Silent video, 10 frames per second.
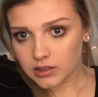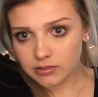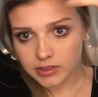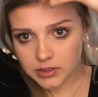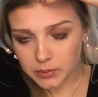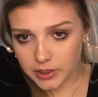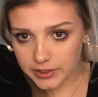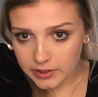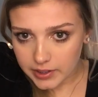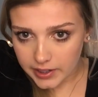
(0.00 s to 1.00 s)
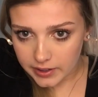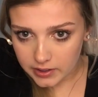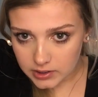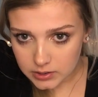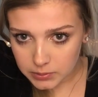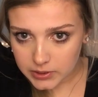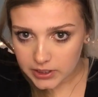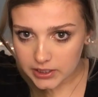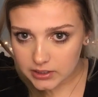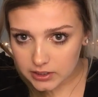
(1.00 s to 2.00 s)
First part of your hair, split
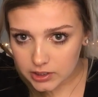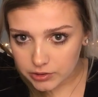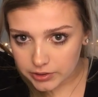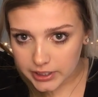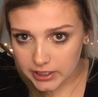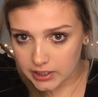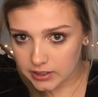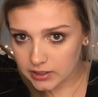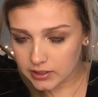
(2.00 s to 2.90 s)
it into 3